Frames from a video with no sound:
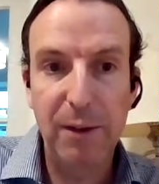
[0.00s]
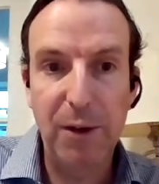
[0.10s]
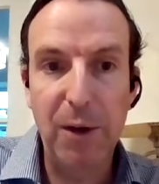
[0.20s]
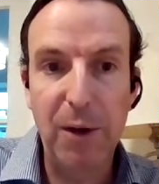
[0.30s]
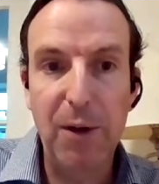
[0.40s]

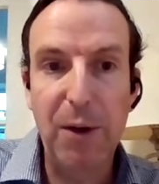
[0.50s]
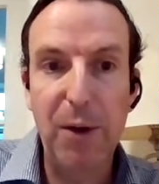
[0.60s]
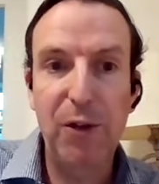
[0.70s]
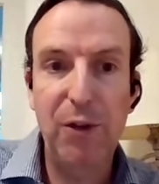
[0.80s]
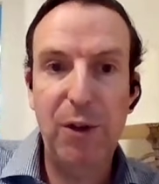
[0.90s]
So
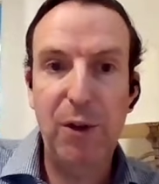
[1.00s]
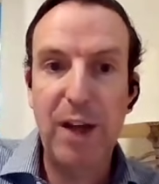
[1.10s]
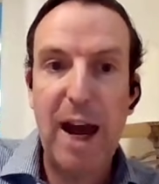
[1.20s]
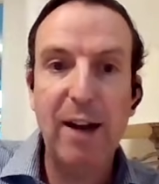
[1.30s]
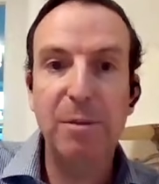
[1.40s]
those those
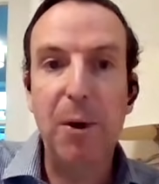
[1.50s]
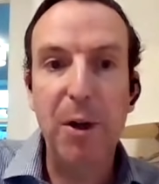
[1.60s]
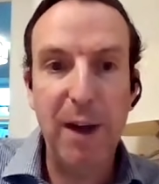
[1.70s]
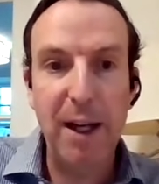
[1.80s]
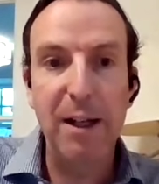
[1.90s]
tax
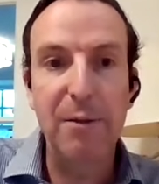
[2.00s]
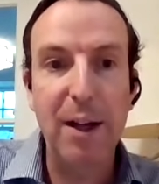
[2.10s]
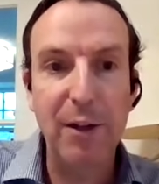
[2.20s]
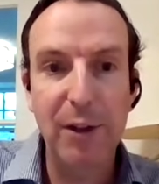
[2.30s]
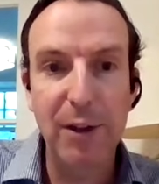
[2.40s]
motivated
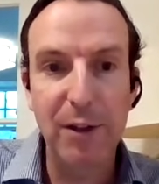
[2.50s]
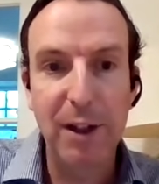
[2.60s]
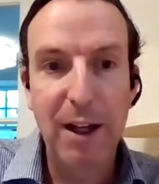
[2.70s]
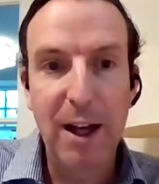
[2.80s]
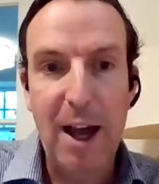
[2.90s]
investors
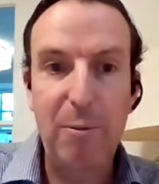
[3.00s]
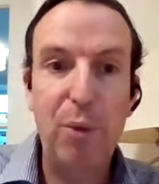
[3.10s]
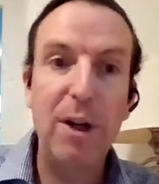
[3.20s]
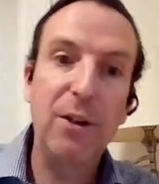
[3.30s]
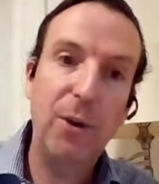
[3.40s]
have
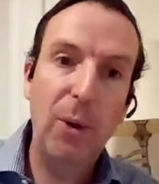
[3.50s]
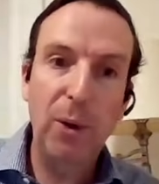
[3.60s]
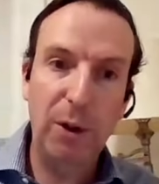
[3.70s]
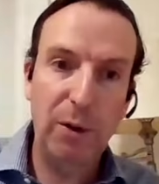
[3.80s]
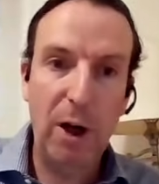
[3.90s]

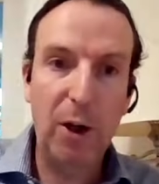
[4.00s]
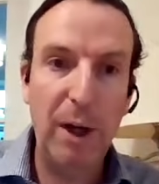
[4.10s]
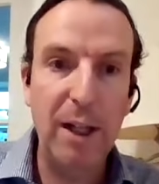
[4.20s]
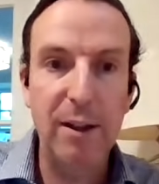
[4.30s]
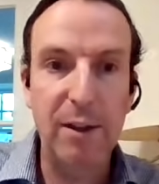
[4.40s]
pre-sold or
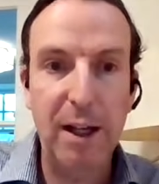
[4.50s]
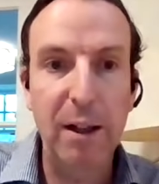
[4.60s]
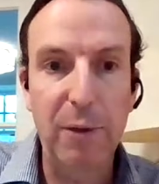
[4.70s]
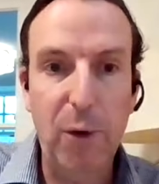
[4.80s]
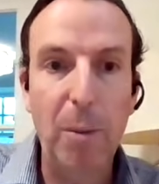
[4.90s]
agreed to
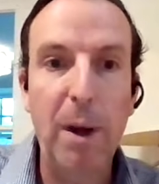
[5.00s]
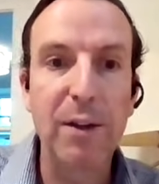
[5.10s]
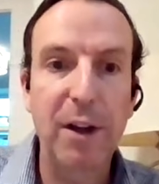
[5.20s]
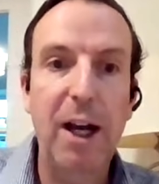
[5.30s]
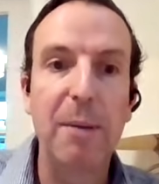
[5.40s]
sell in four
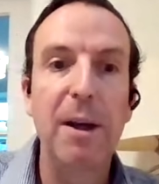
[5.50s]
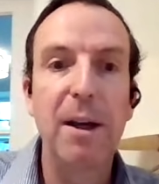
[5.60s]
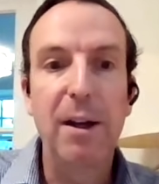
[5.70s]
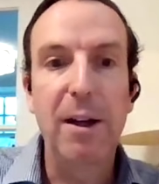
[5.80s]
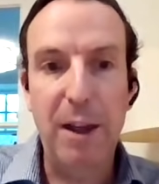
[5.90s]
months' time
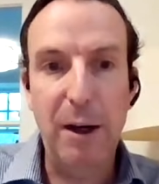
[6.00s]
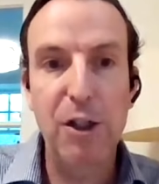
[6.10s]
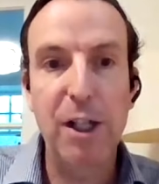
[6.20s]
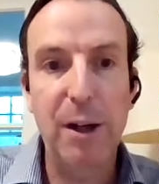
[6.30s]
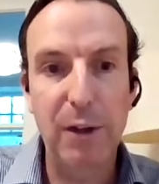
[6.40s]
their
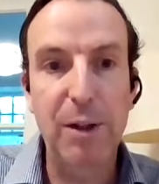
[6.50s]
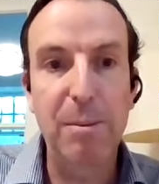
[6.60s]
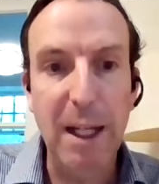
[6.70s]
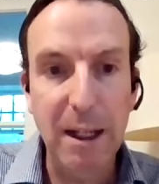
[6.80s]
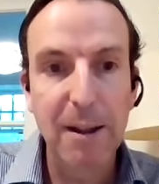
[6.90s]
shares to
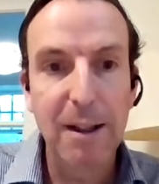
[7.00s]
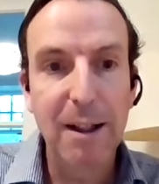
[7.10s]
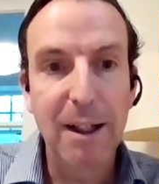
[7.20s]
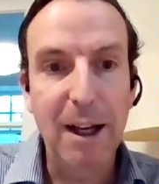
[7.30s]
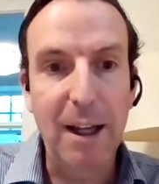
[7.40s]
me,
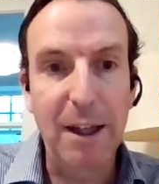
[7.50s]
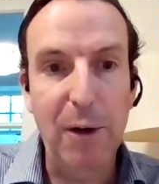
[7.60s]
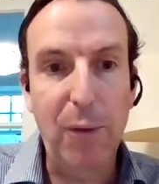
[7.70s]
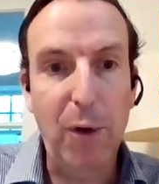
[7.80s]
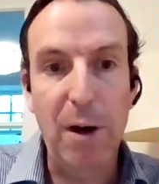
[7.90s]
and
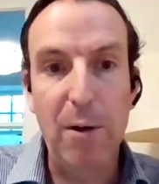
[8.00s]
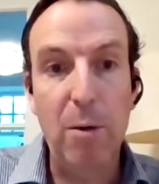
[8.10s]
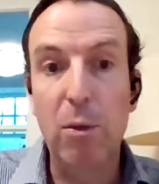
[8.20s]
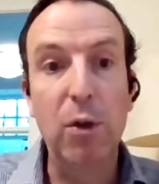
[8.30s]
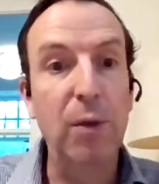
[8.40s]
therefore it
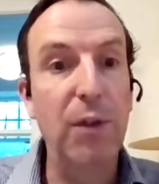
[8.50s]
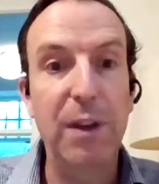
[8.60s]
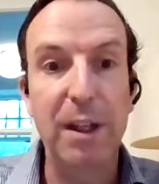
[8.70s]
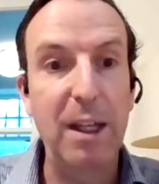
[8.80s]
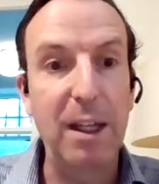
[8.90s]
removes
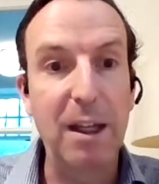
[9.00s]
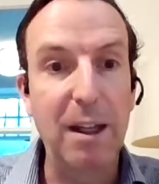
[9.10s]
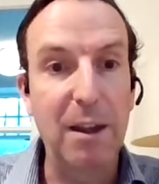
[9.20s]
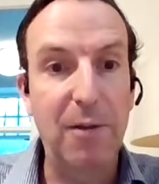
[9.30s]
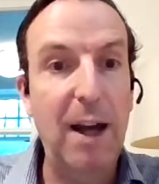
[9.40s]
the
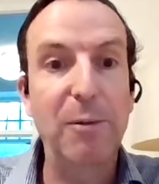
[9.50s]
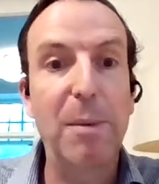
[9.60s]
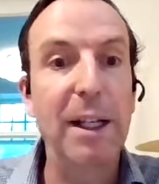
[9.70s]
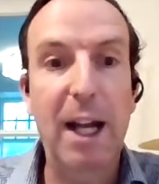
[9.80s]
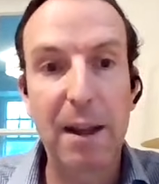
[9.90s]
the fast
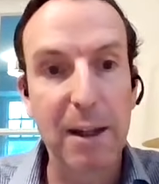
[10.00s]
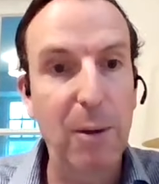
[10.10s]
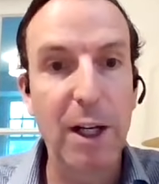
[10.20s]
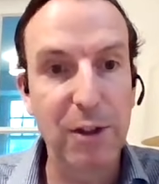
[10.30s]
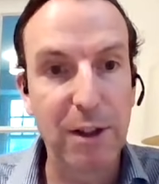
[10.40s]
money out of the
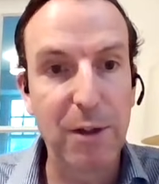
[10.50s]
equation.